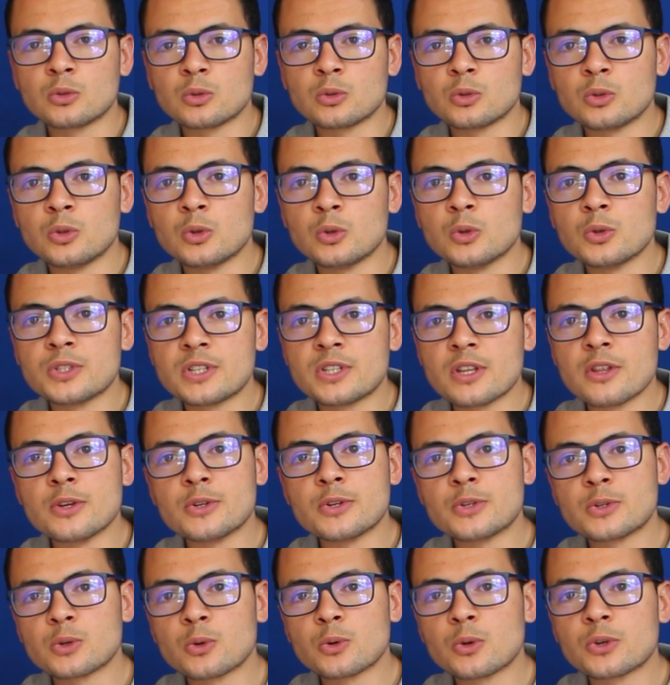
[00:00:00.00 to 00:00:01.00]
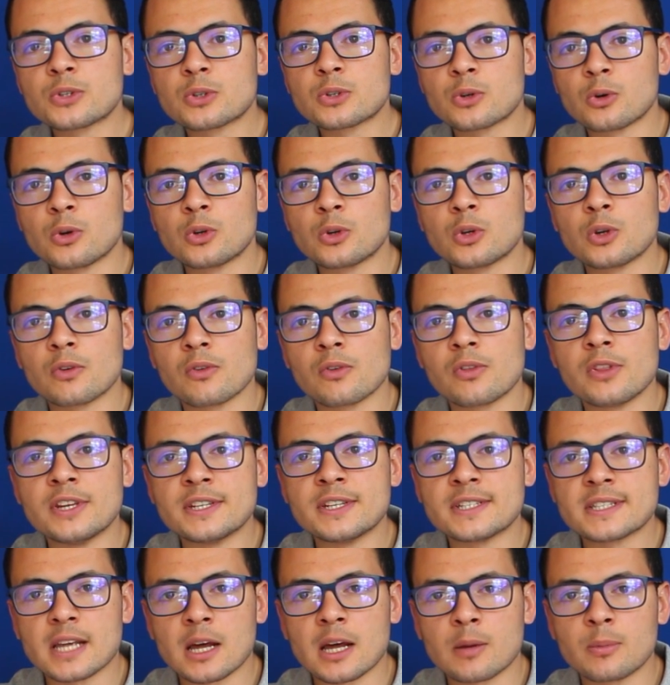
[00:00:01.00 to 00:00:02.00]
to use the source code of
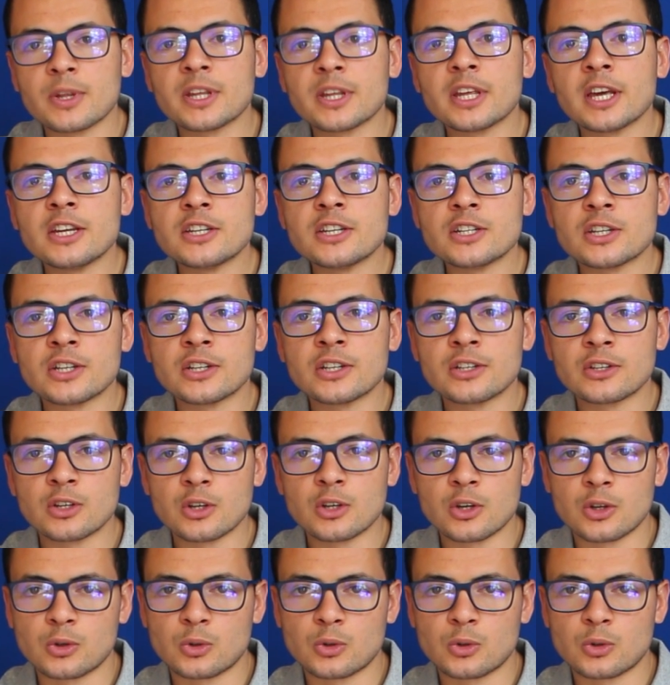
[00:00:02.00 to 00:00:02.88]
this application